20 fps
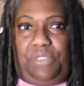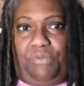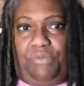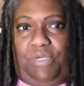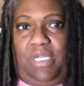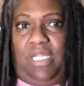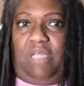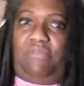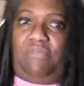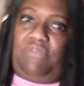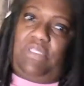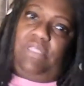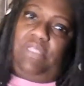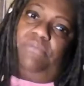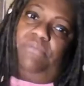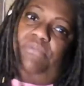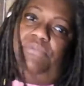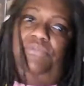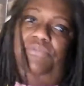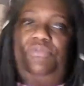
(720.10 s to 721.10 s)
get rid of it.
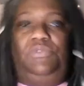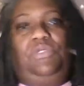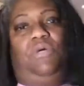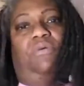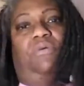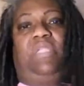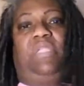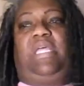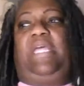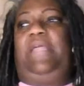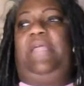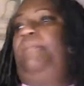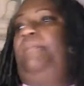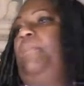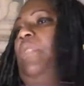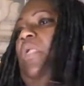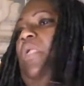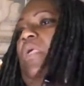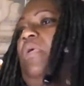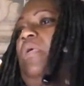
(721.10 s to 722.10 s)
Okay.
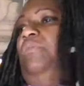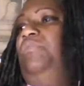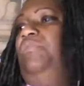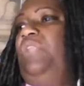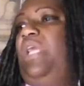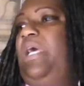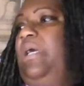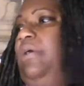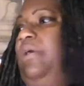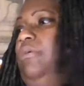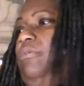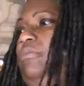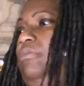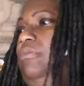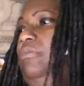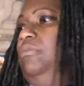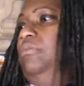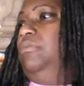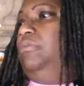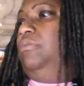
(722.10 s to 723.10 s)
Now,
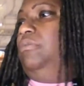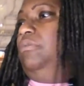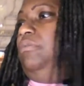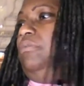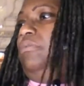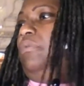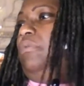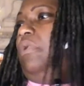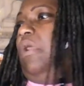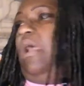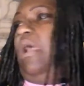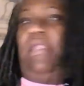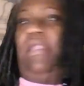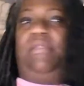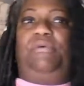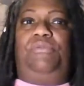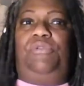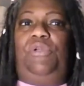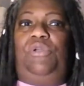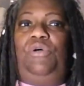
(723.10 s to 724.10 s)
I
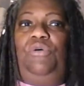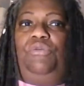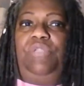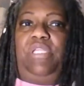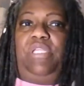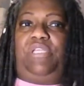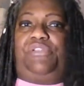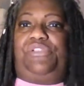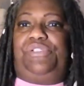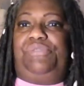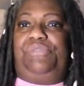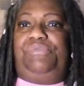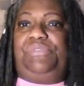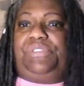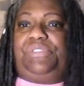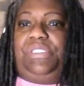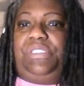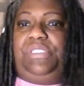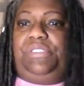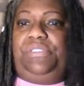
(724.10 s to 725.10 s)
don't know that you
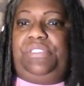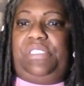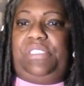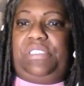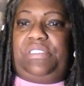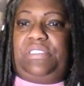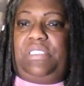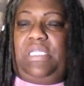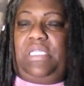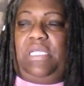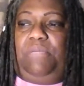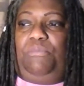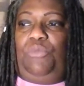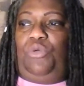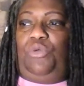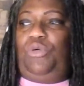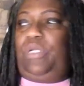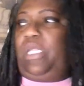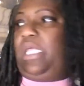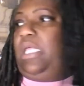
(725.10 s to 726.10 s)
was here yesterday
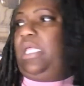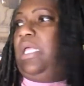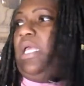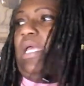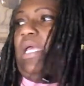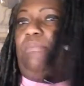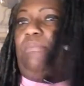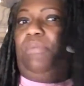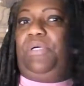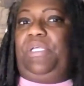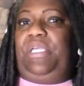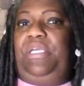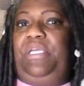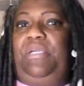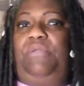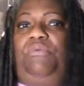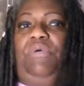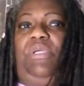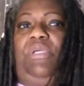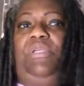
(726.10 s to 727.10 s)
morning, but
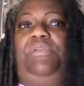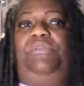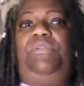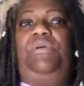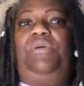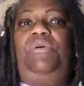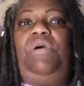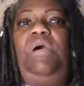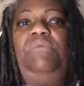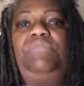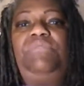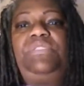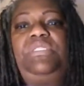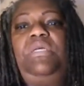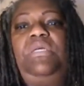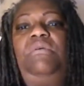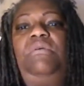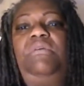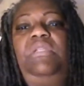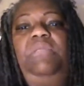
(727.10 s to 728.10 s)
anyway, I was
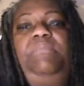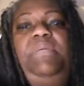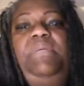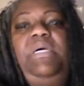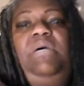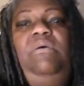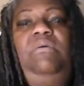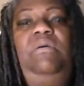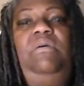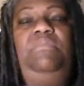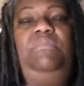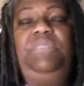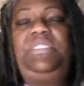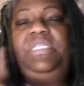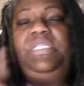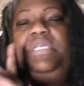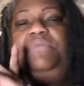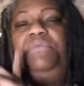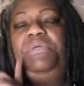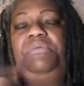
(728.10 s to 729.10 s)
talking about. I'm gonna
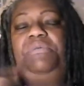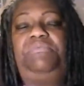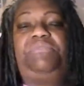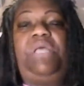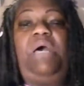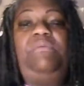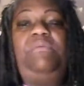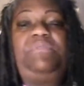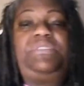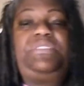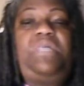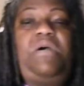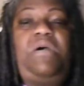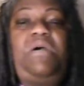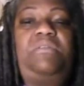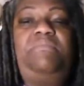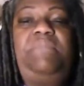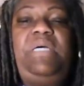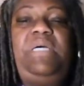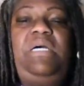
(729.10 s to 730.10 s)
tell you what I was
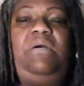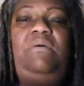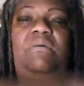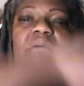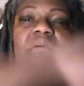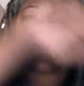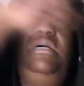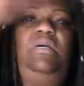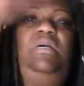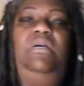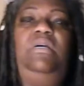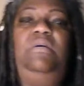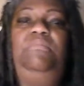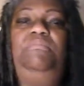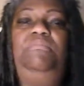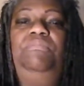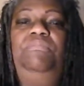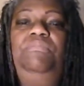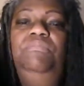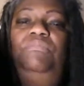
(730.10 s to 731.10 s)
talking about.
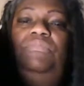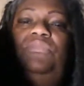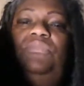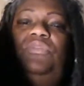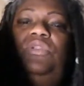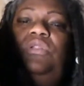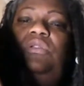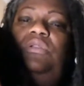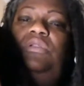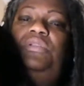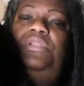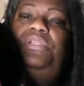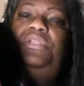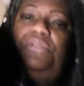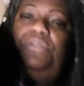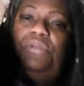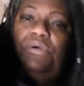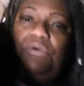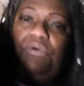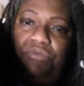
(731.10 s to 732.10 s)

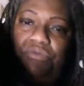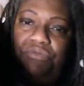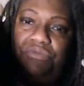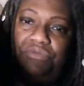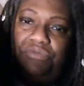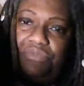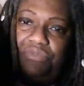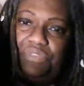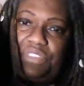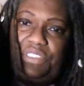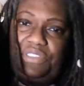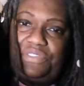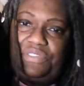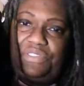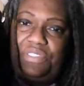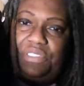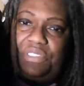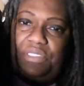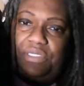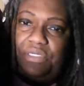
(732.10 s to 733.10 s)
You know,
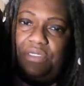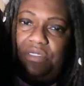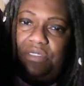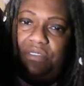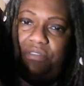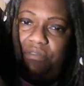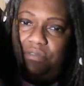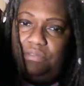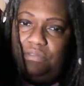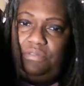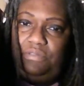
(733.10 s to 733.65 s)
this year,